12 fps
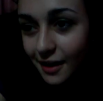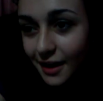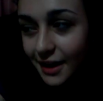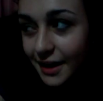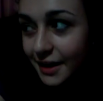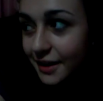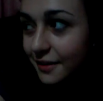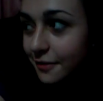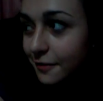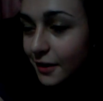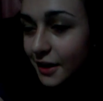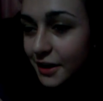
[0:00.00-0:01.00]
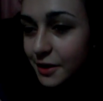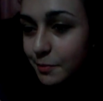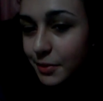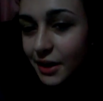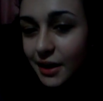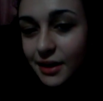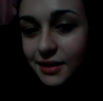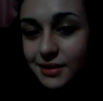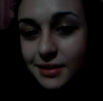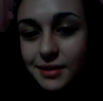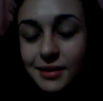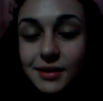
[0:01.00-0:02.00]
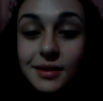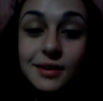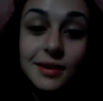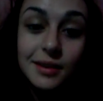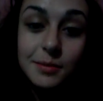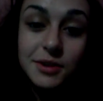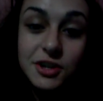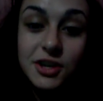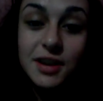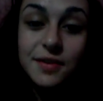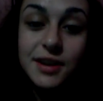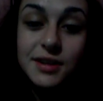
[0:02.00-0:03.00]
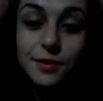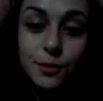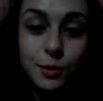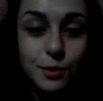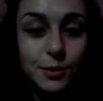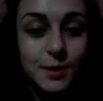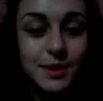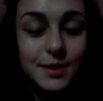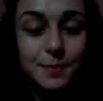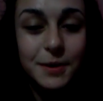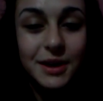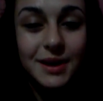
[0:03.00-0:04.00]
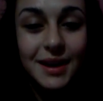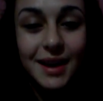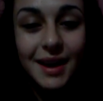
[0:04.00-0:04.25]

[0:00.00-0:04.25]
I find Bart mischievous, of course, but